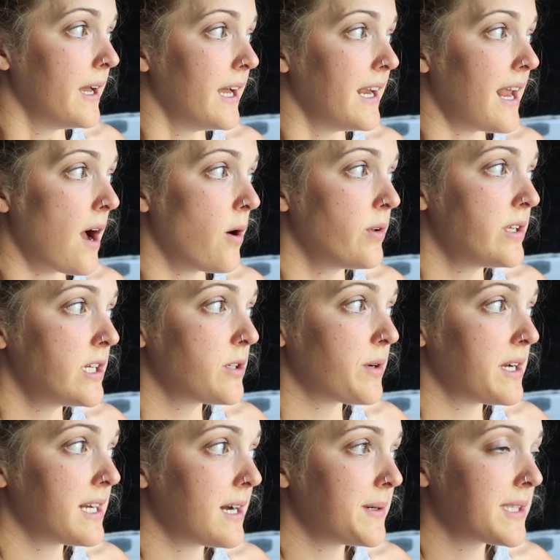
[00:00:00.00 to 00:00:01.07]
Not only do
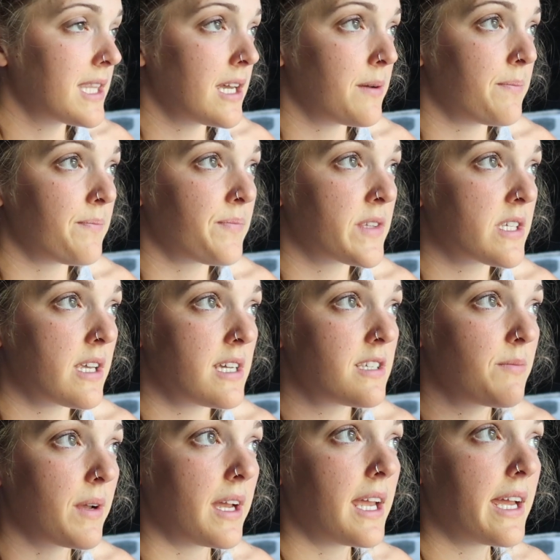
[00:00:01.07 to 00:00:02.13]
I not want them
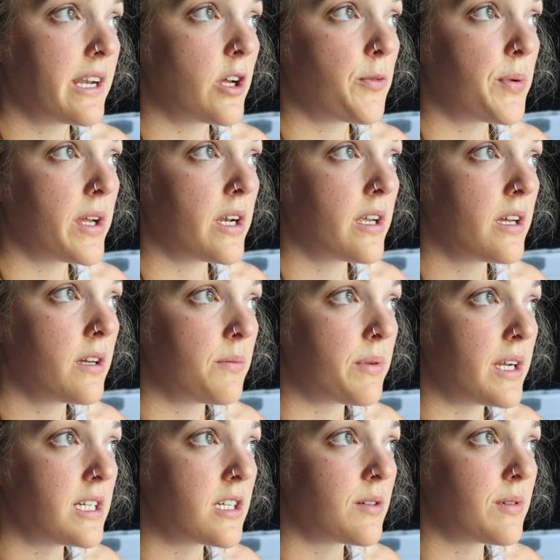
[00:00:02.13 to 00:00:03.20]
slicing my hand open,
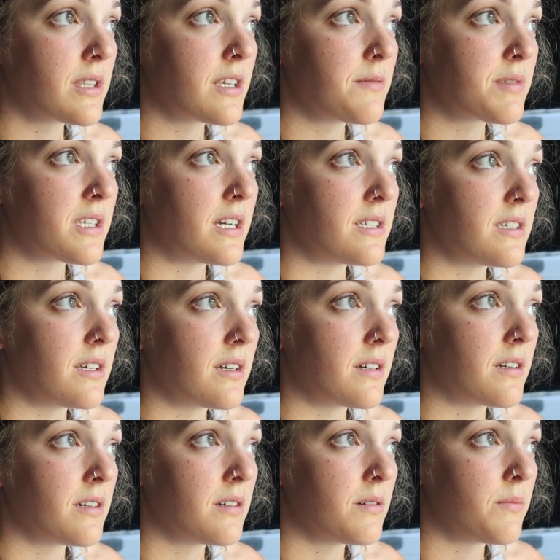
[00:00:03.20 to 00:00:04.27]
but I don't want them slicing
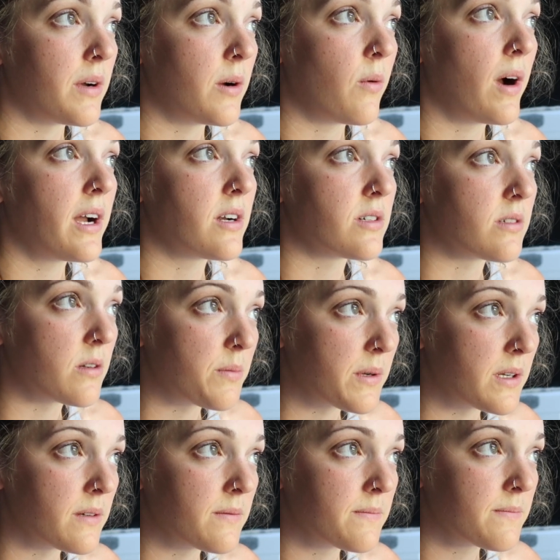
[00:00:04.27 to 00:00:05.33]
my wires
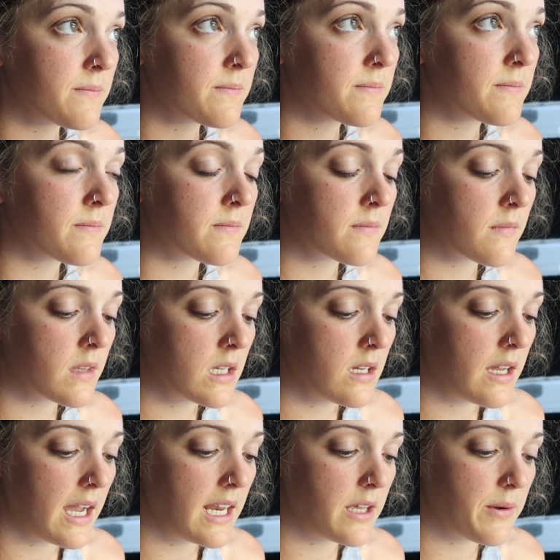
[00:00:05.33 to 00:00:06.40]
open.
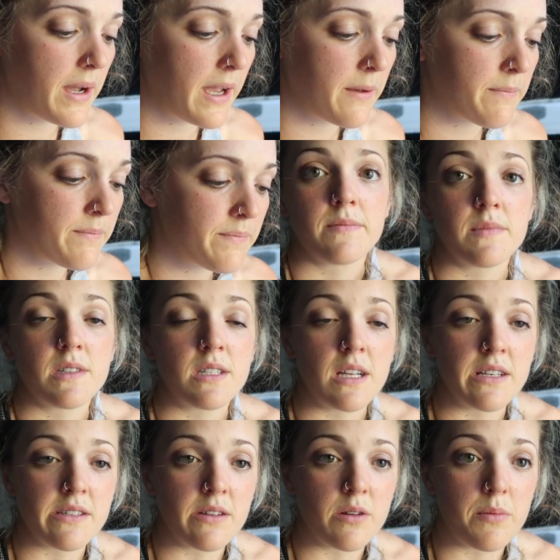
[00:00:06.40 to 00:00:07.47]
Anyway,
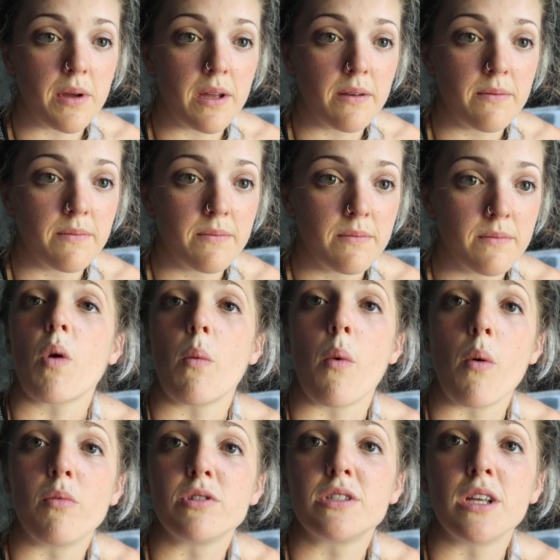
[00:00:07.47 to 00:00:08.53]
stings a little bit. I'm
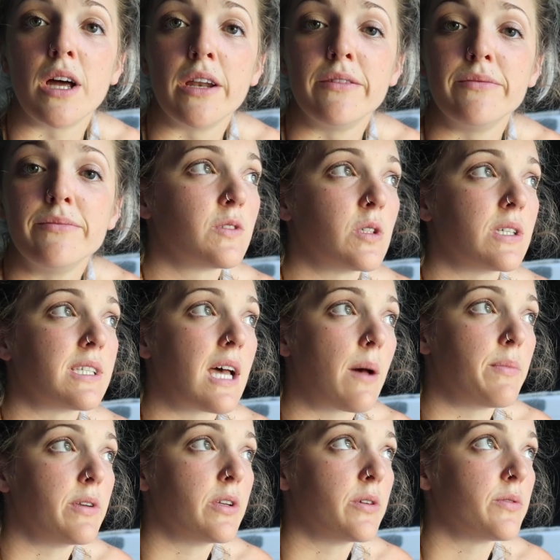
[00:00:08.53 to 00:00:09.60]
almost done, so that's
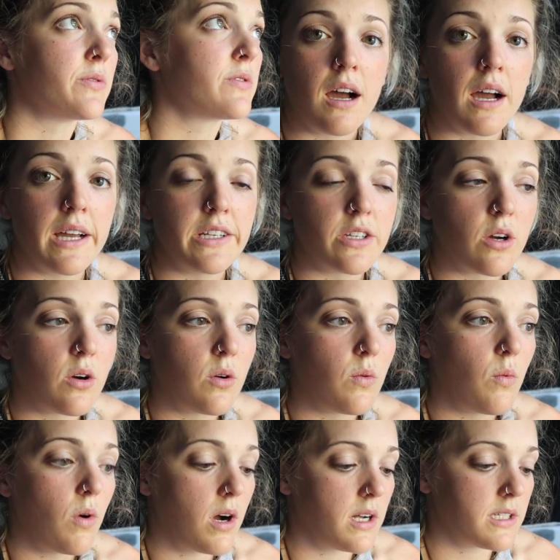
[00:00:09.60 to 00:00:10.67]
happy news. I
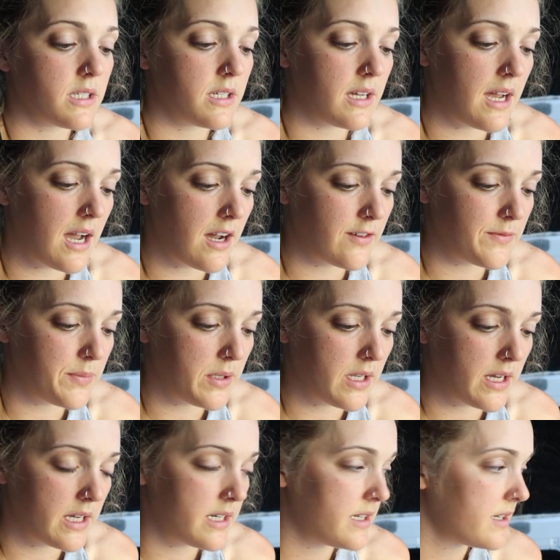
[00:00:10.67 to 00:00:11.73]
don't want to have
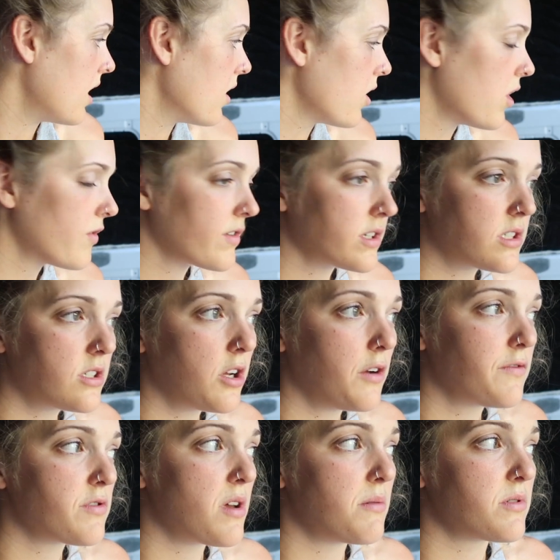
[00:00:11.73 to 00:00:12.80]
blood all over
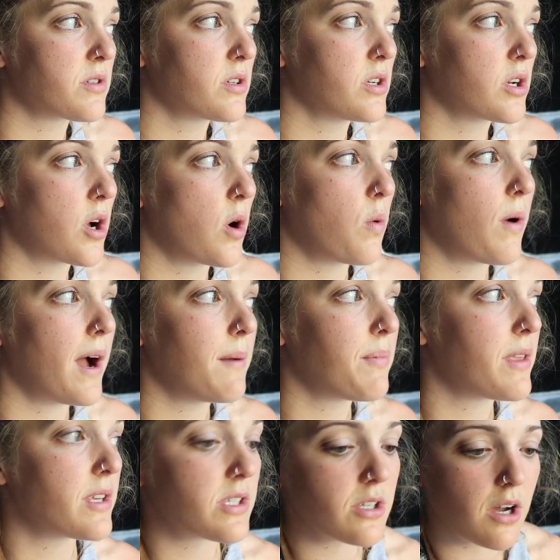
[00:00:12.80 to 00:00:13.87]
stuff, so I'm just gonna go wipe
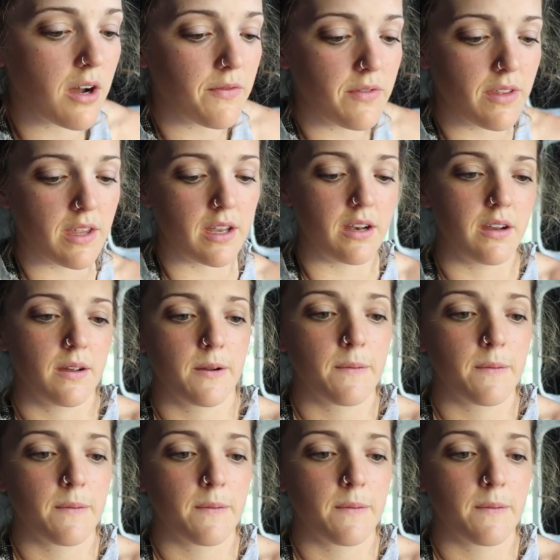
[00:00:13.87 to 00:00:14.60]
this off and then